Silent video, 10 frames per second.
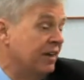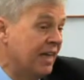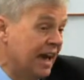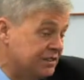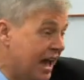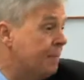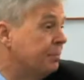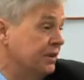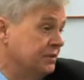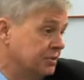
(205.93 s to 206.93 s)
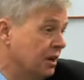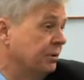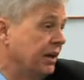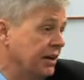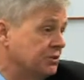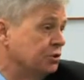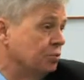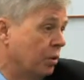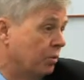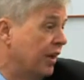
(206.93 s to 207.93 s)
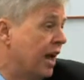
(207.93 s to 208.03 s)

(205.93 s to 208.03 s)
And that's happened in some cases where we've